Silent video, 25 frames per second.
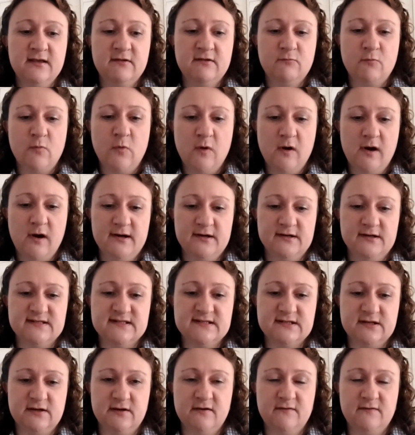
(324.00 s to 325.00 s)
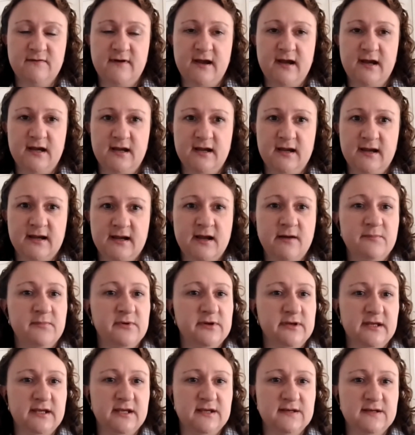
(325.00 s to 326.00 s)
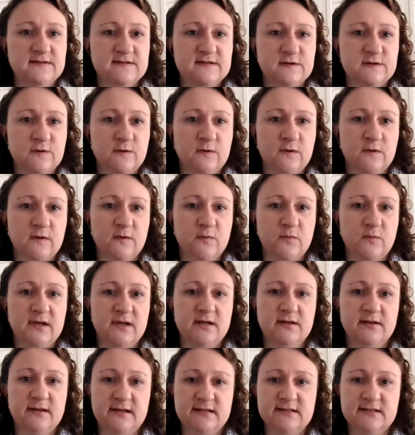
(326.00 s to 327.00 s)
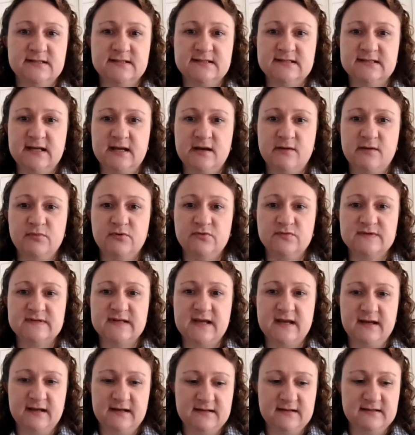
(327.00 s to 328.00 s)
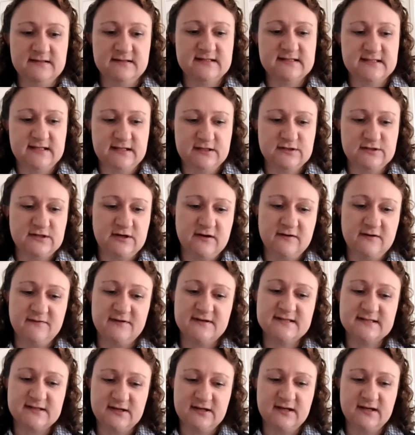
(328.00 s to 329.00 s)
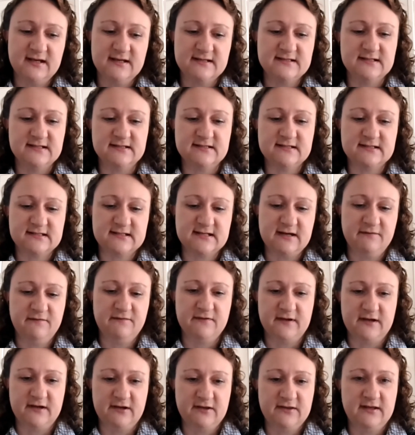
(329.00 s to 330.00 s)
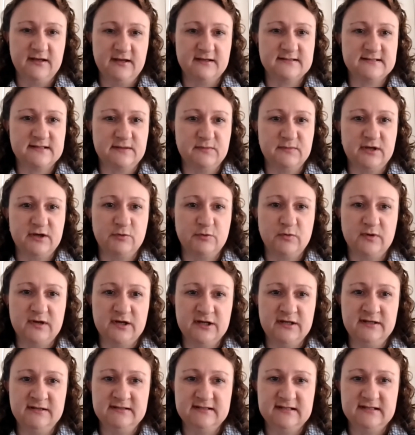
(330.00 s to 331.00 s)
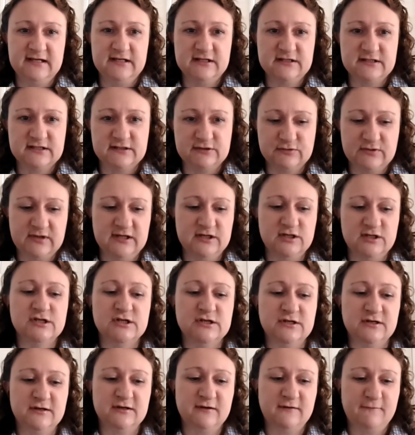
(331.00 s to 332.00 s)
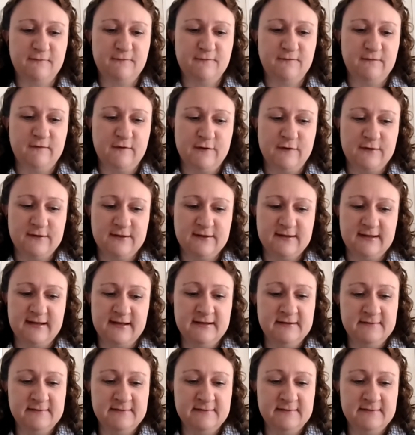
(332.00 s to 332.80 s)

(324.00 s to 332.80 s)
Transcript: wider survey a couple of years ago. We collected samples and sent over. So yes, it's definitely, I think, something we need to look into further.